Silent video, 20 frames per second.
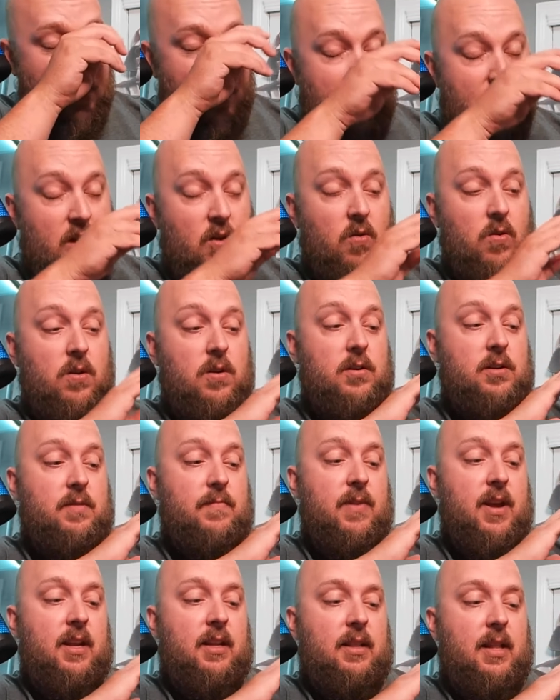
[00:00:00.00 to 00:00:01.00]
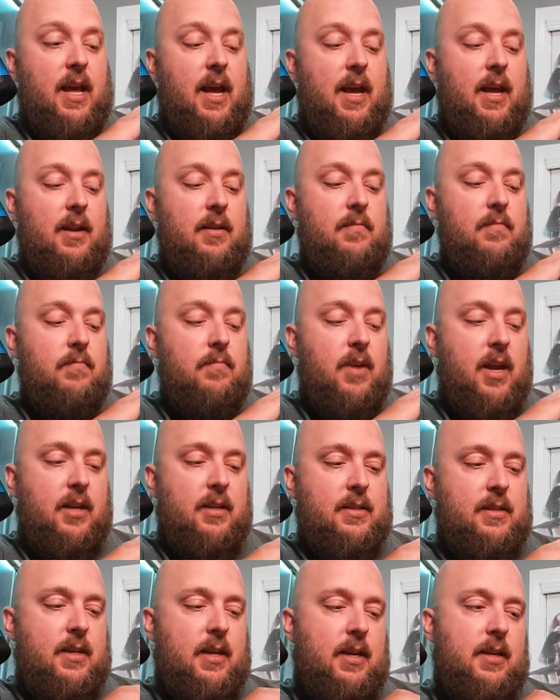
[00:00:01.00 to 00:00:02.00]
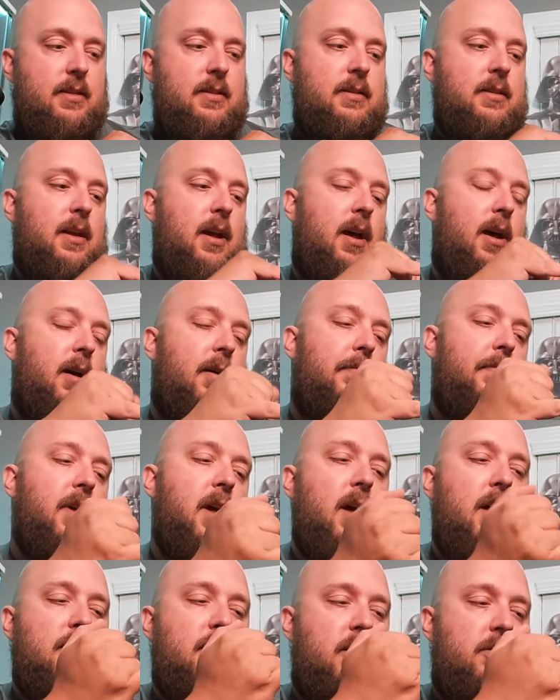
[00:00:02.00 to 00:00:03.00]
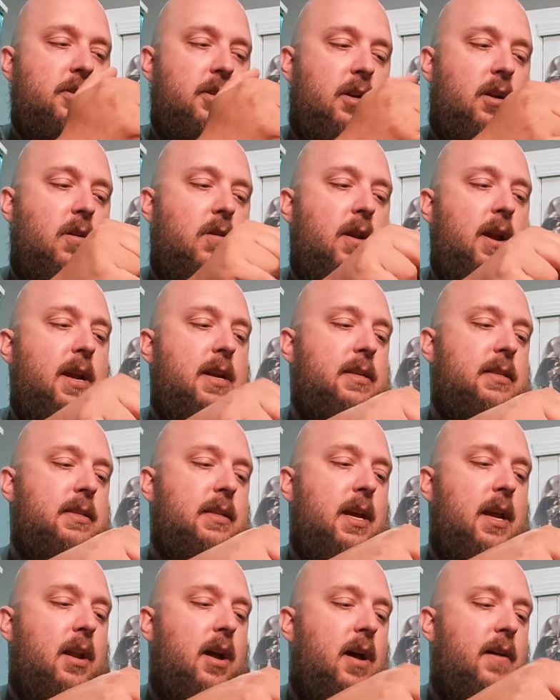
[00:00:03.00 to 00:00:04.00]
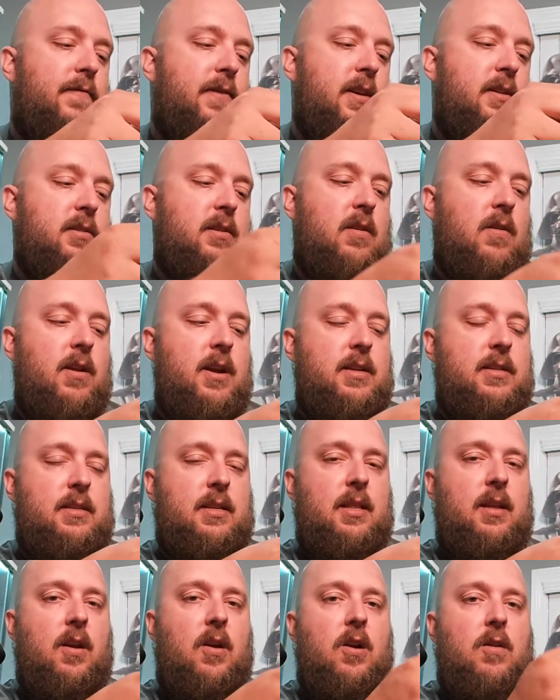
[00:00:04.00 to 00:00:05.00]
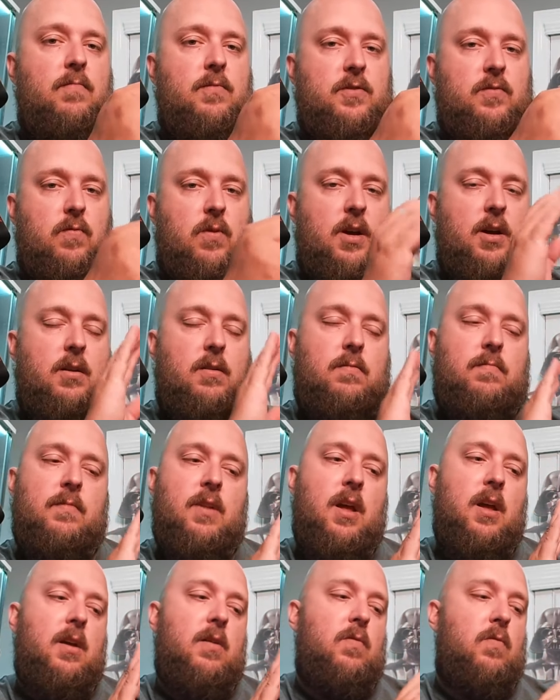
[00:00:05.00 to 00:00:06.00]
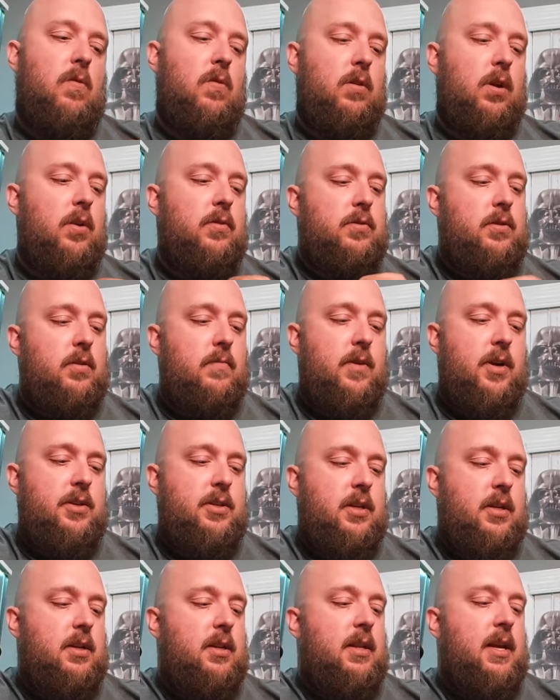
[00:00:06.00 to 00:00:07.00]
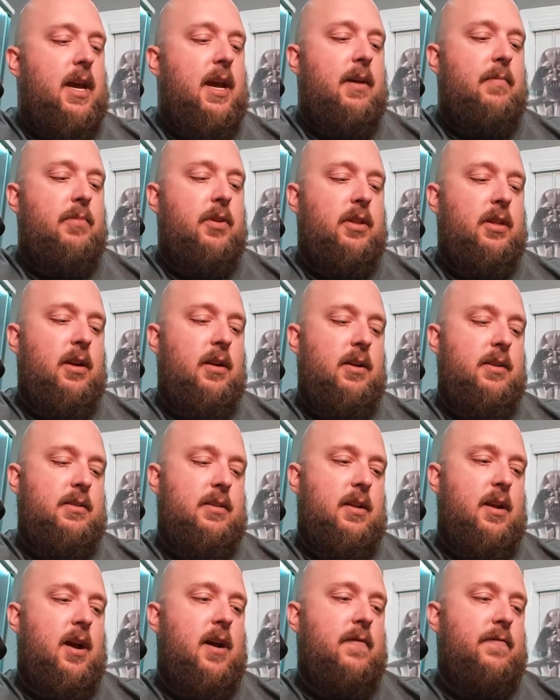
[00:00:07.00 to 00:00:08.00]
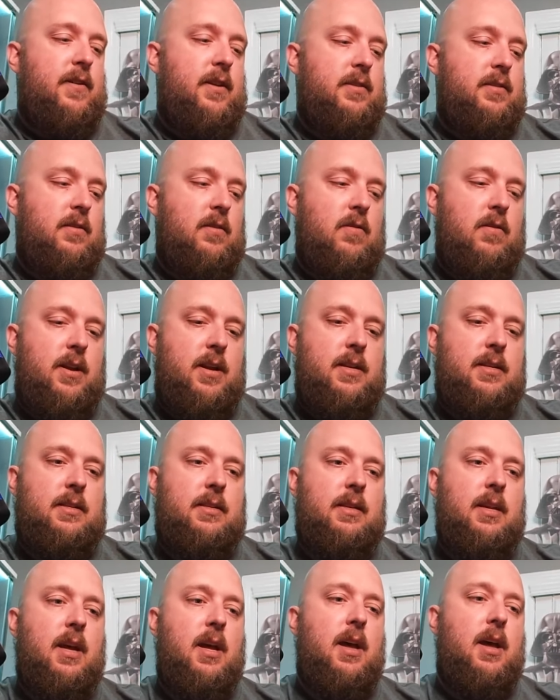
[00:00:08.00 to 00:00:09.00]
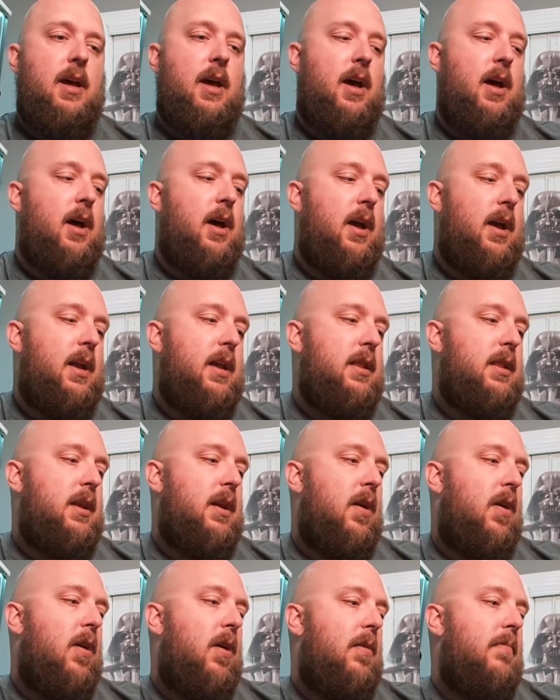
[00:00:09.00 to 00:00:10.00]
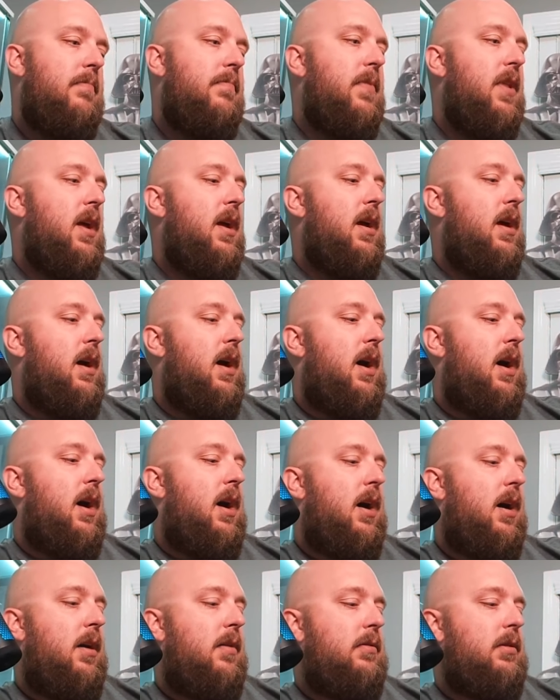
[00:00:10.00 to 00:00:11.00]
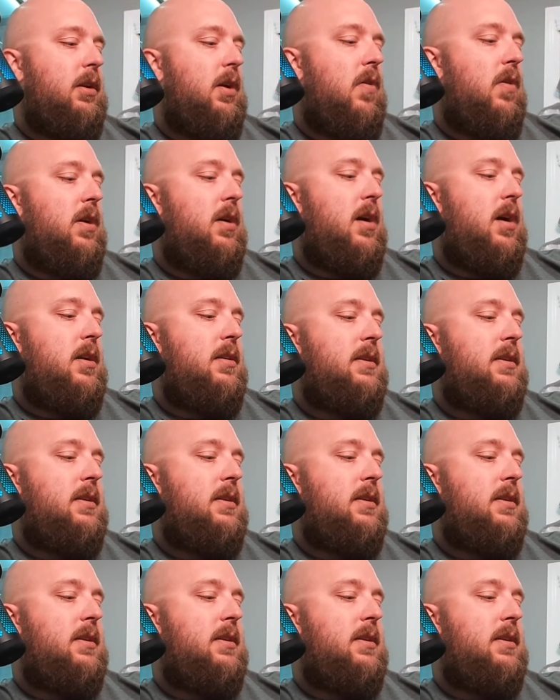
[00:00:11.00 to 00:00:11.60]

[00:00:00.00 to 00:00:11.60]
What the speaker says: in order to make that make sense. There's a crease, an obvious crease in the arm as well. Won't go too much into that, but there is an obvious crease in the arm. Going on